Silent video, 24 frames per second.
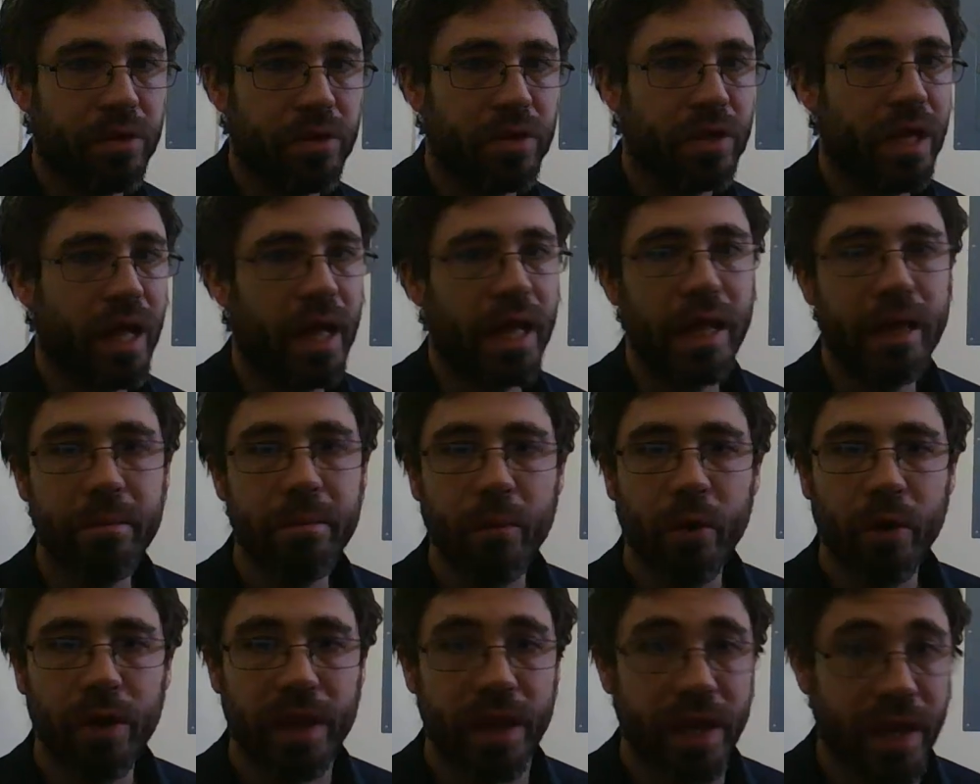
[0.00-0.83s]
slightly
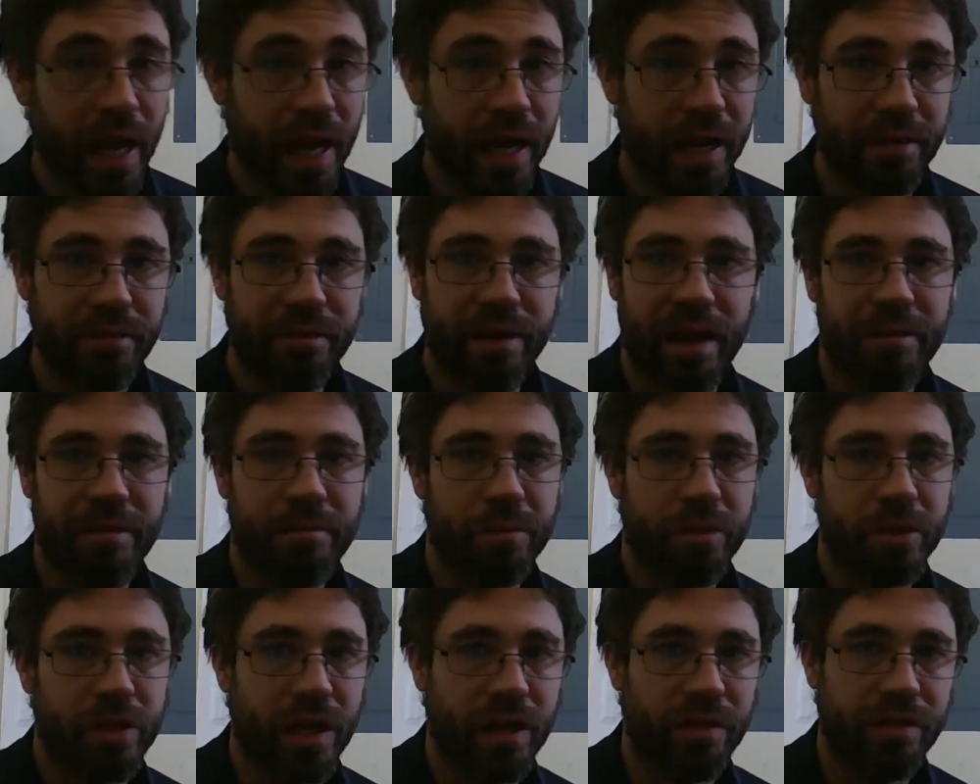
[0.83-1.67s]
more than
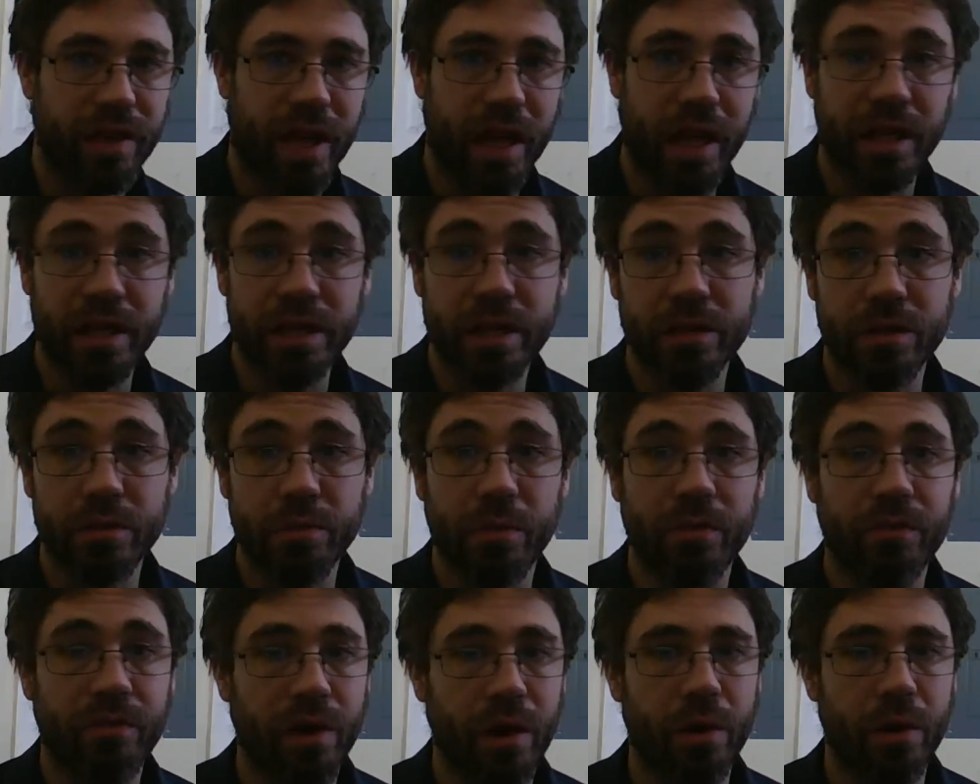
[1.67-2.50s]
95% of cases
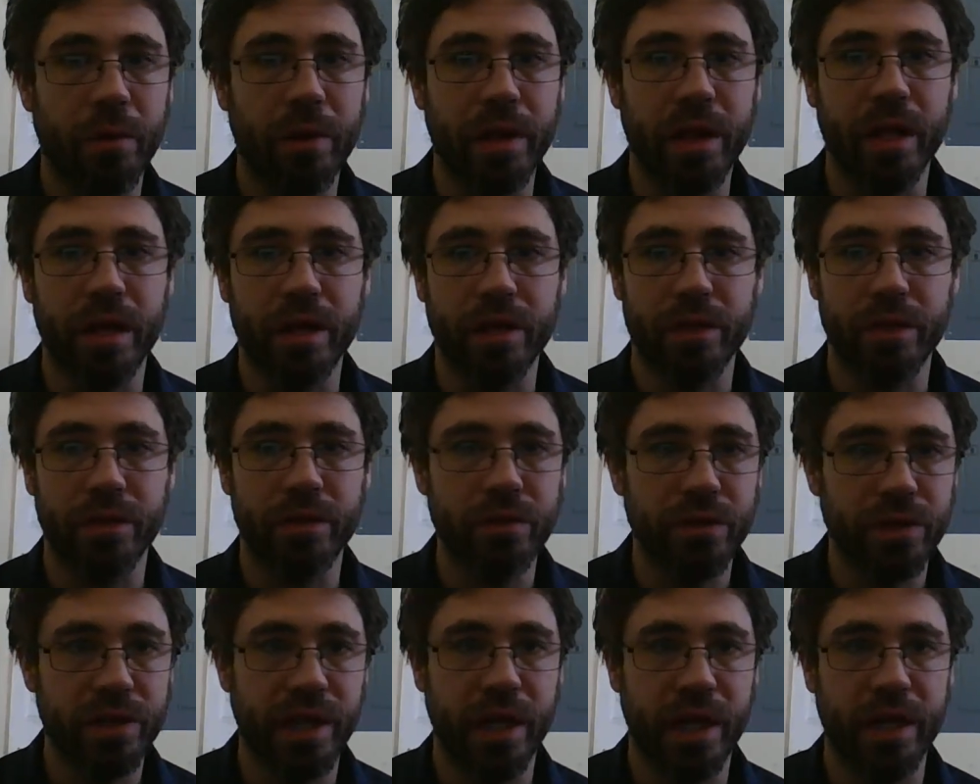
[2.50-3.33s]
will fall within
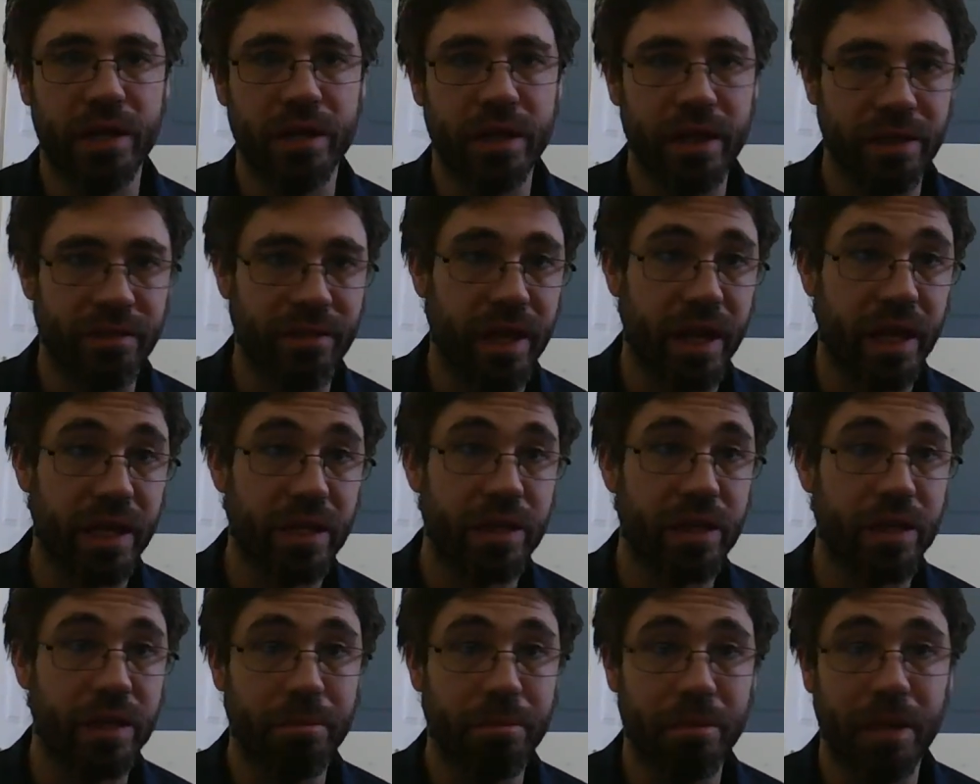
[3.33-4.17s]
2 standard
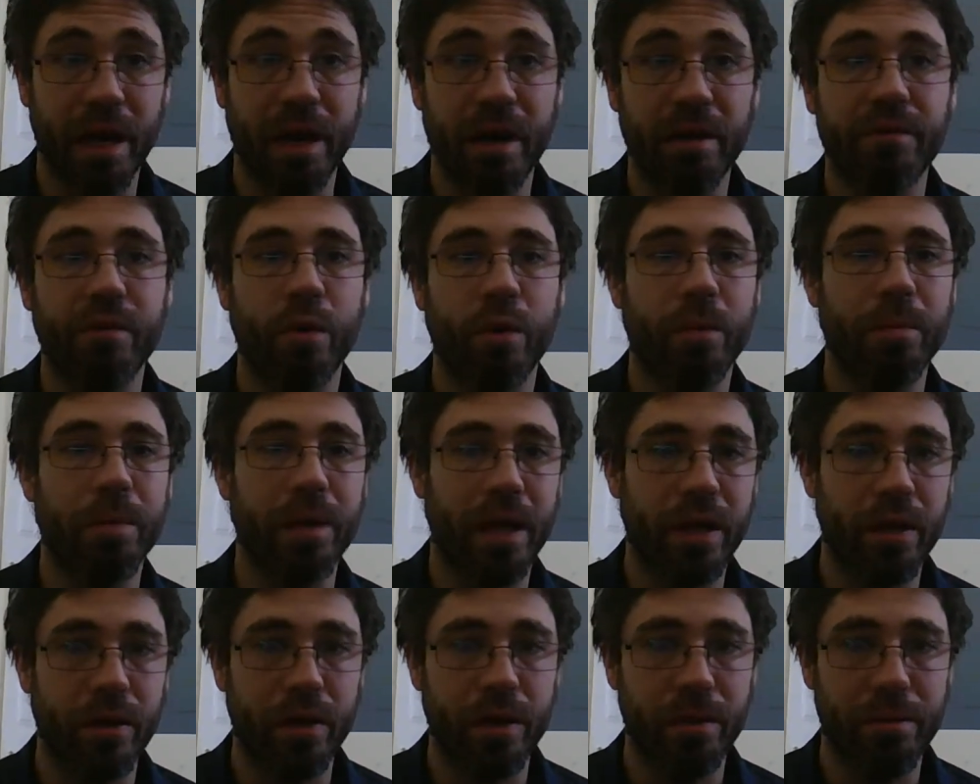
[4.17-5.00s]
deviations above or
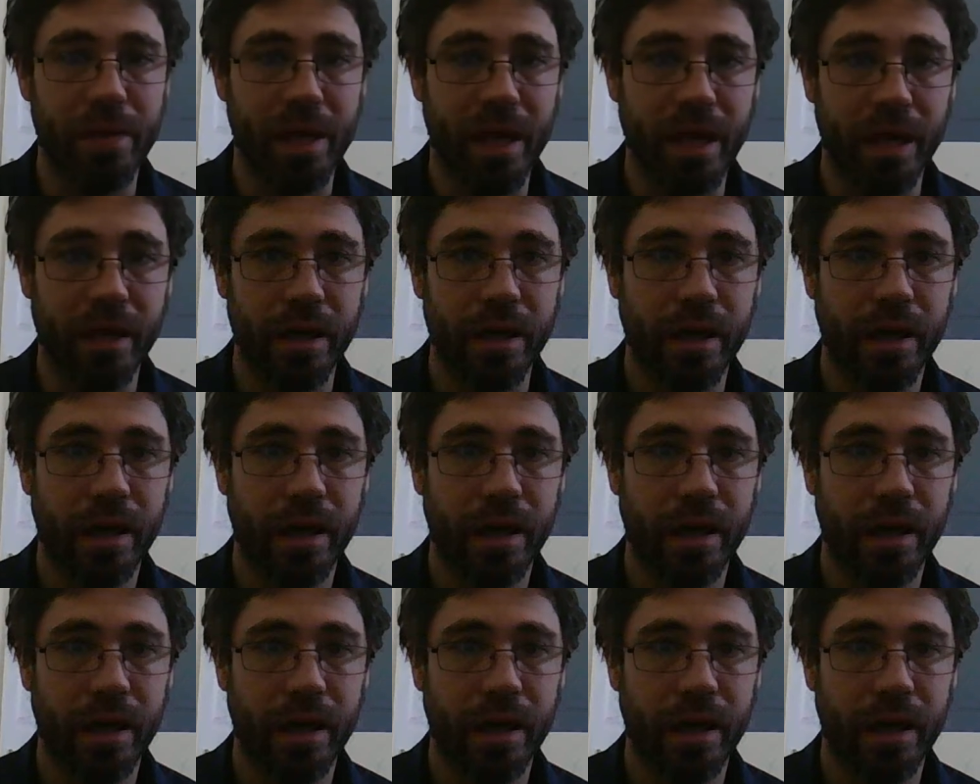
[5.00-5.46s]
below the mean.